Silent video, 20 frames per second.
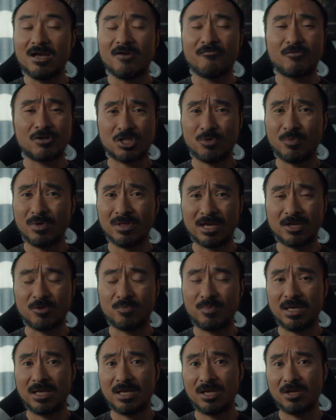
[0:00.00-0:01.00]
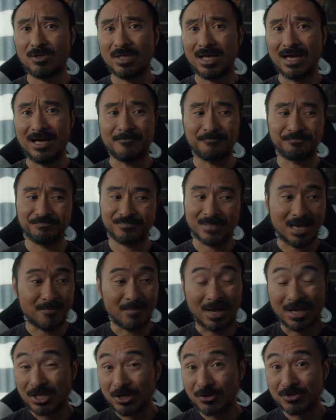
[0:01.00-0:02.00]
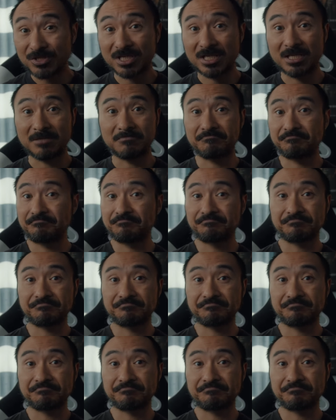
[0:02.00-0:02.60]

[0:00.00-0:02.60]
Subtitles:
For someone like me, that I might use it